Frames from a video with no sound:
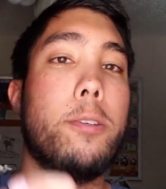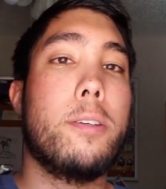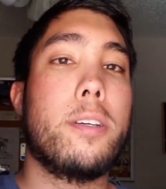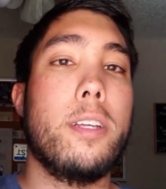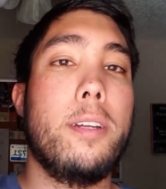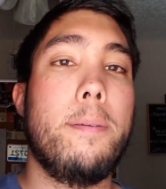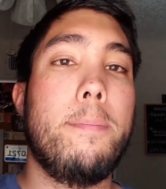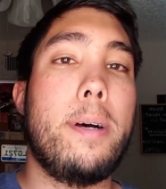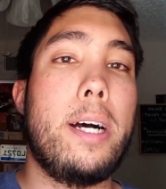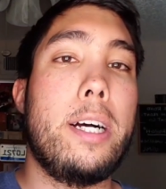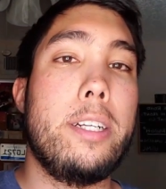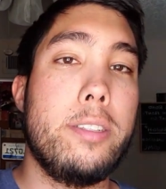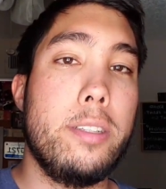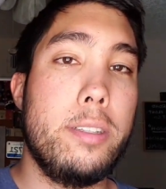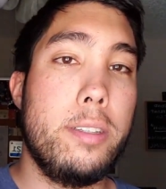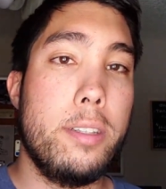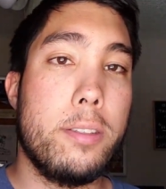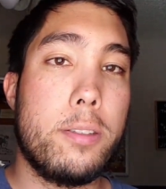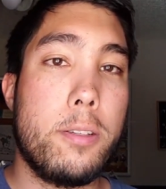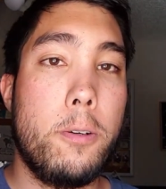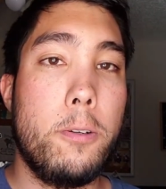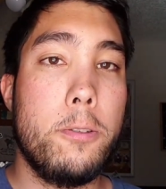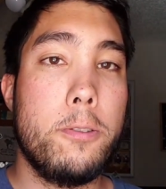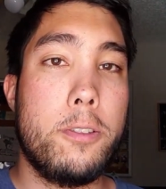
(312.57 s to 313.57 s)
you can imagine,
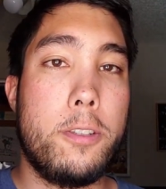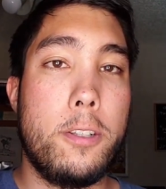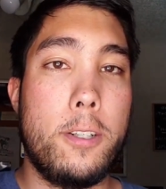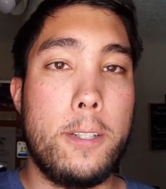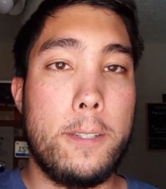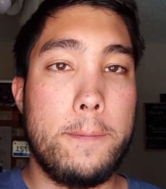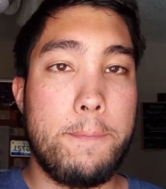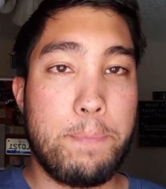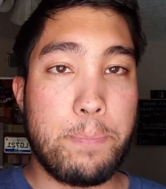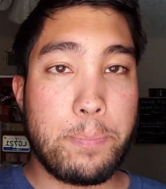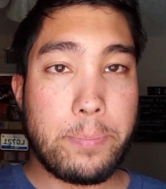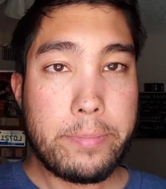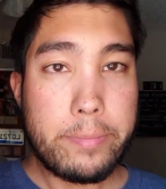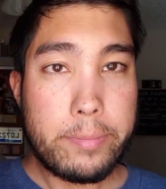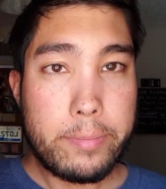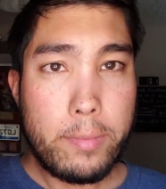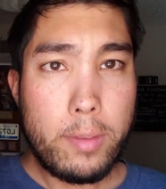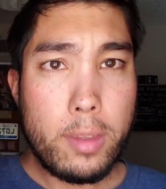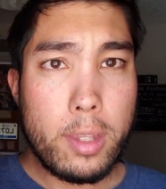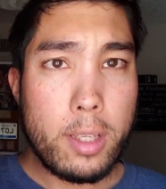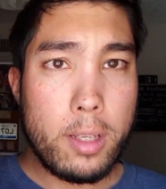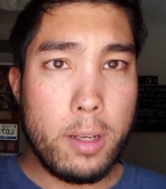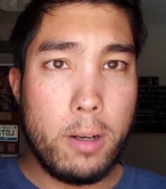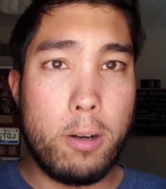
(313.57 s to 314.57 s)
this holster
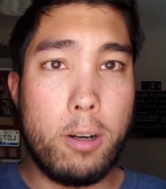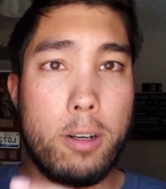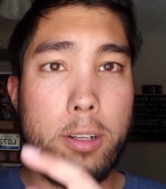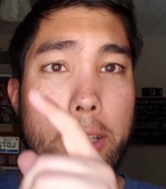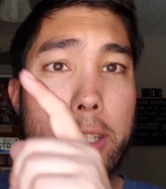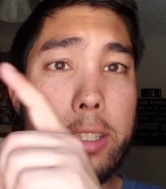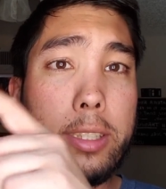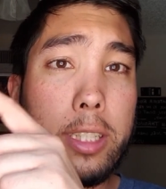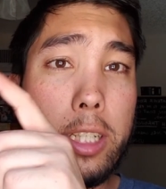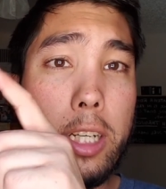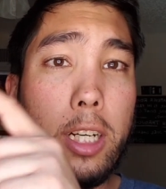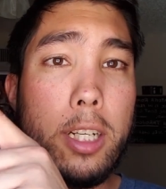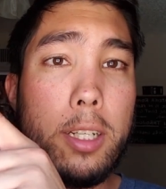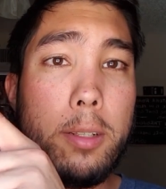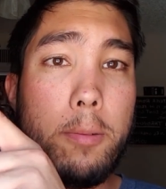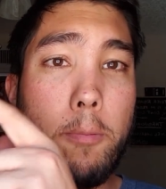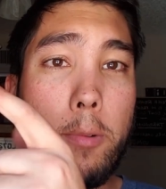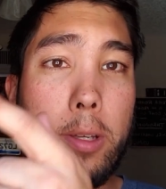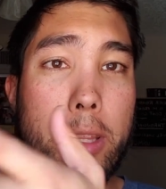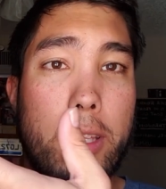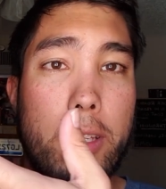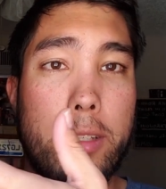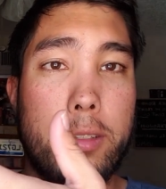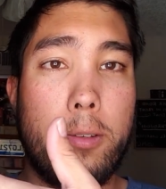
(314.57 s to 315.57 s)
or this gun
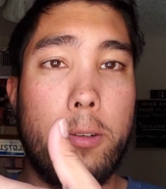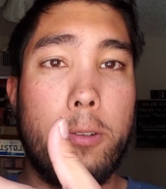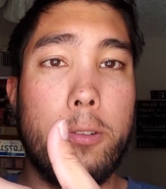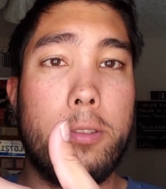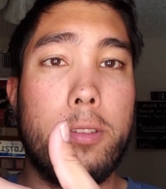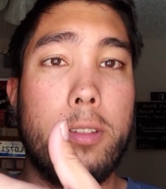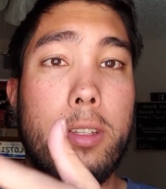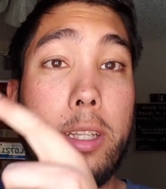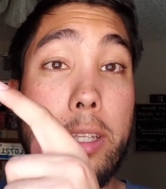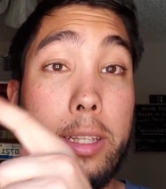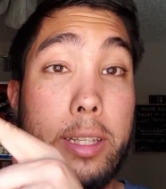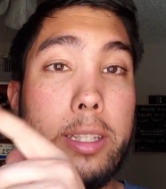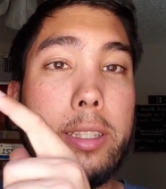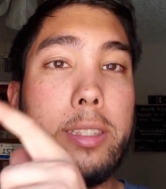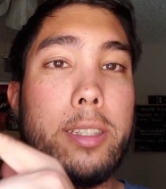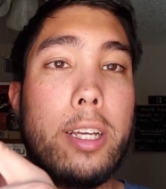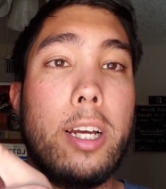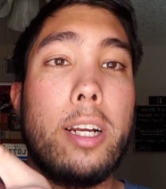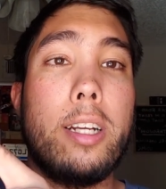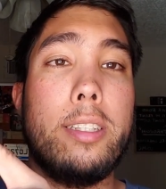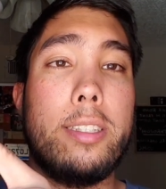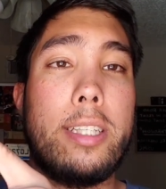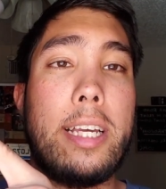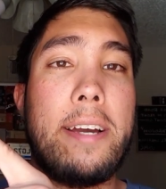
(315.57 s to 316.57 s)
with this holster, this
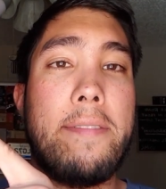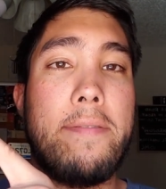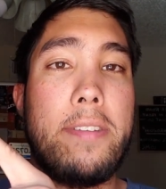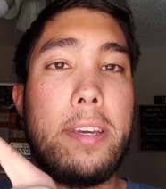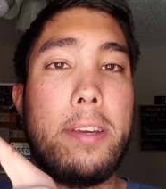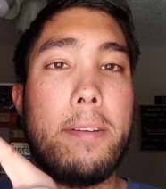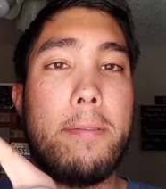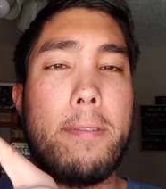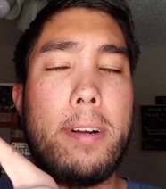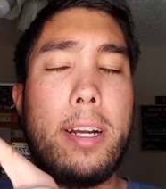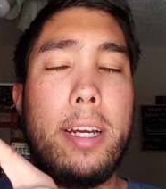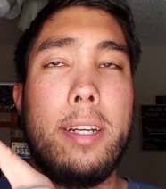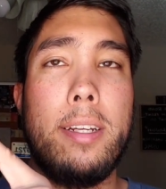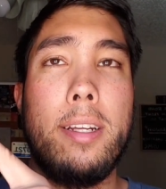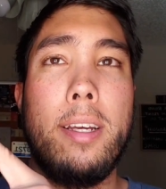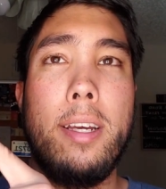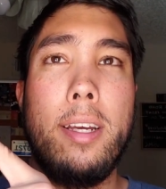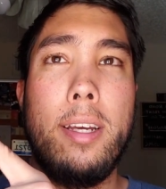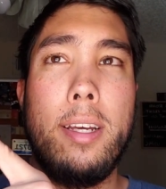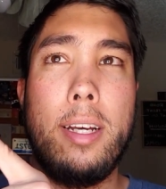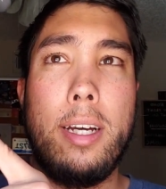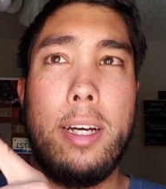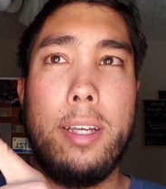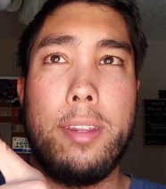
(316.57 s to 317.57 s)
gun is heavy, right?
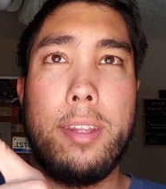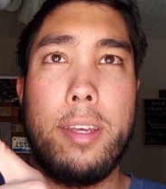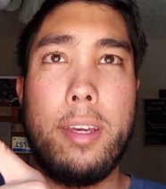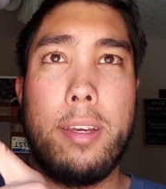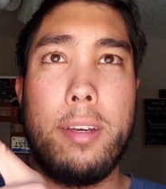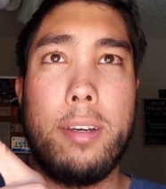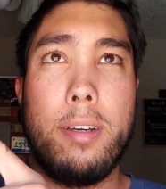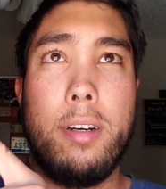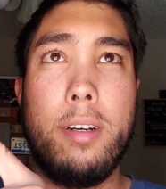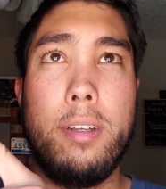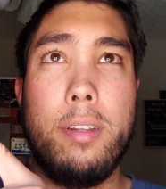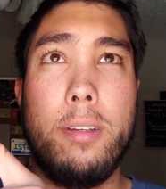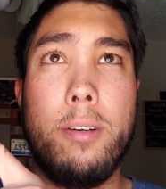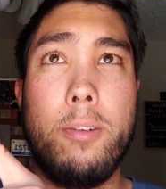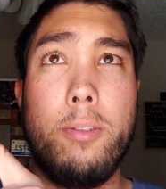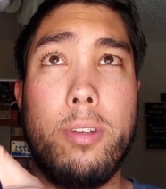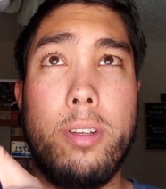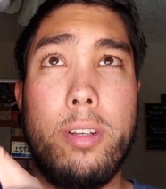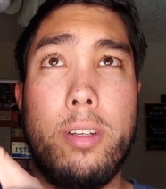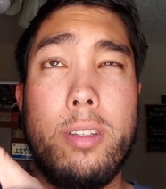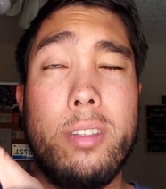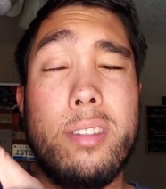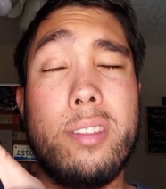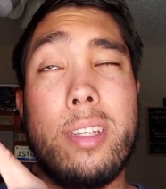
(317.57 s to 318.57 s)
I think
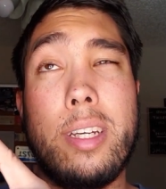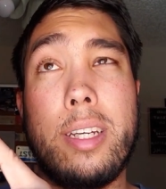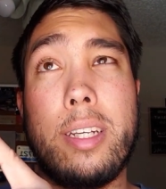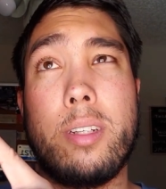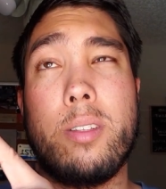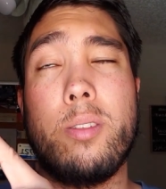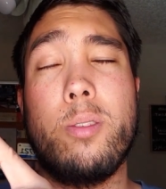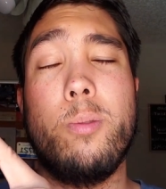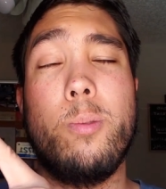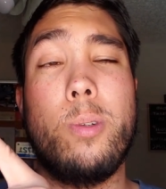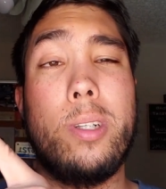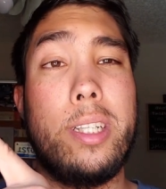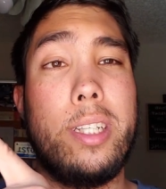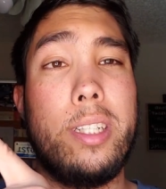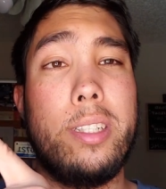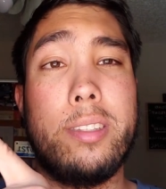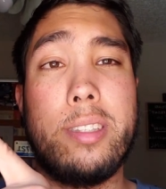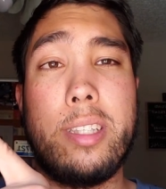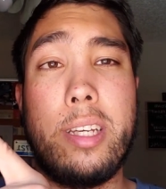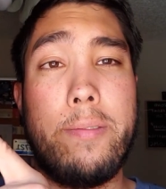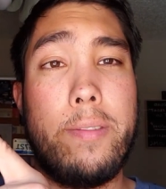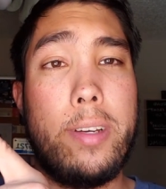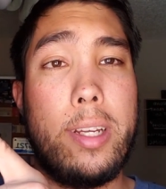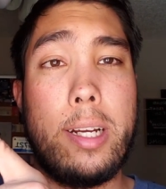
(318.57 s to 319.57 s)
unloaded it's like
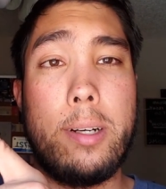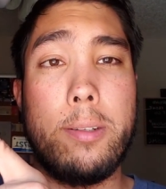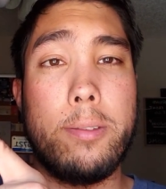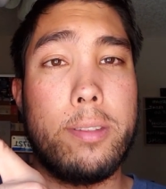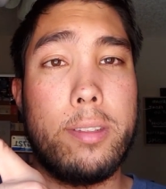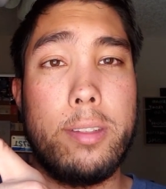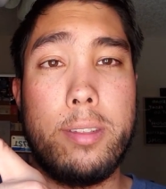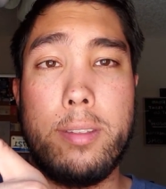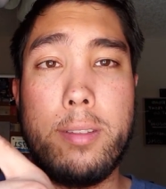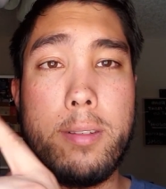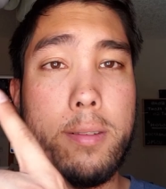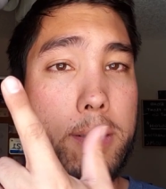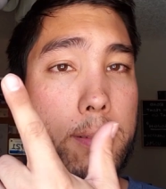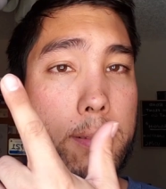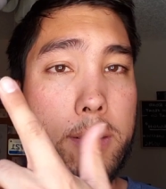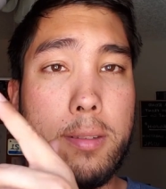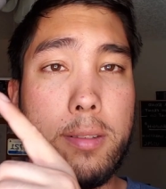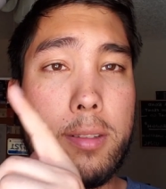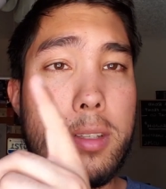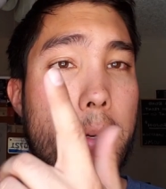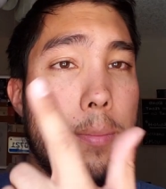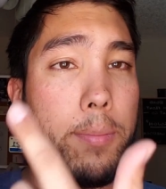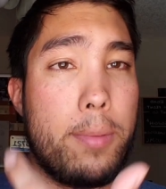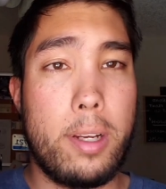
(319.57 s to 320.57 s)
27 ounces or
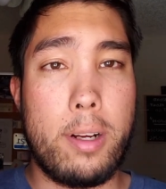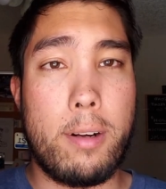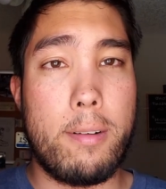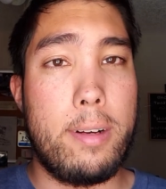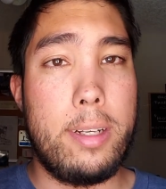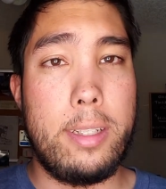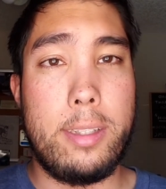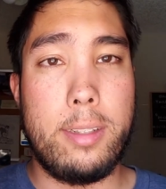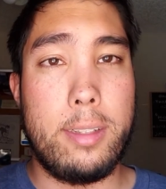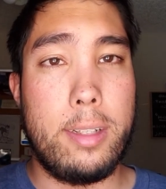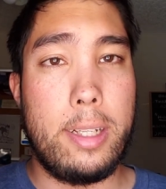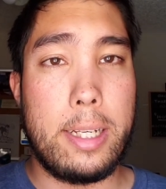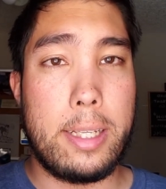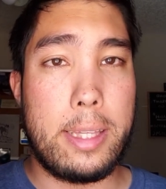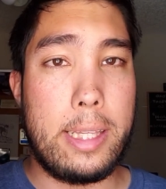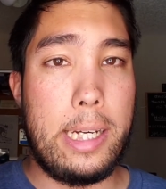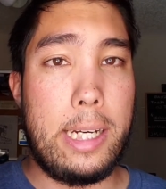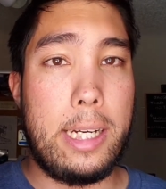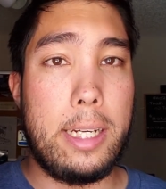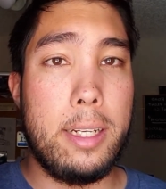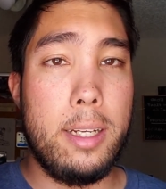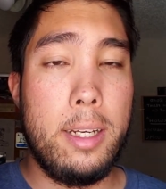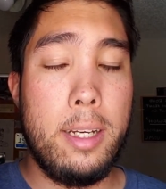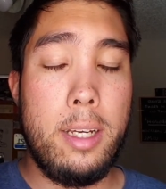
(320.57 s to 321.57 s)
something crazy like
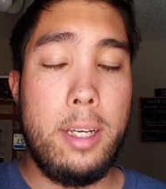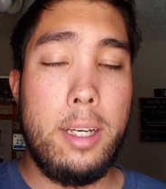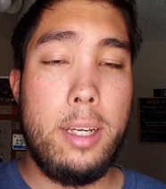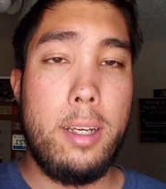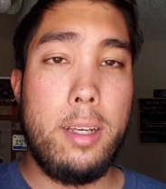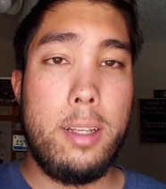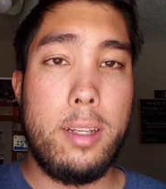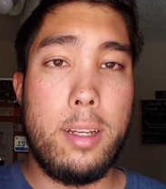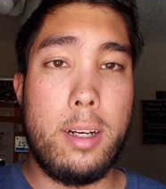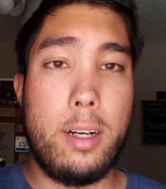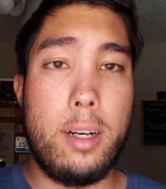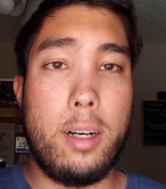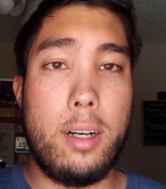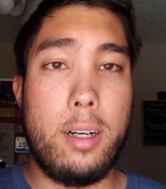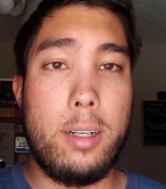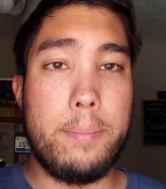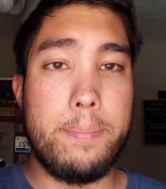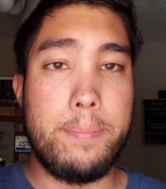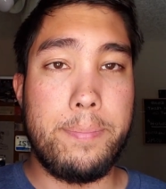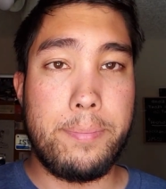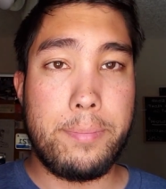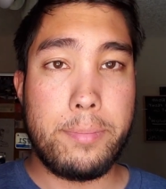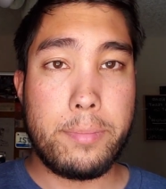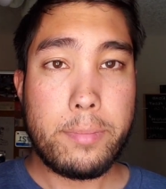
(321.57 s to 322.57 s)
that.
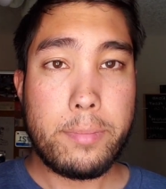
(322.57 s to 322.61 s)
Um,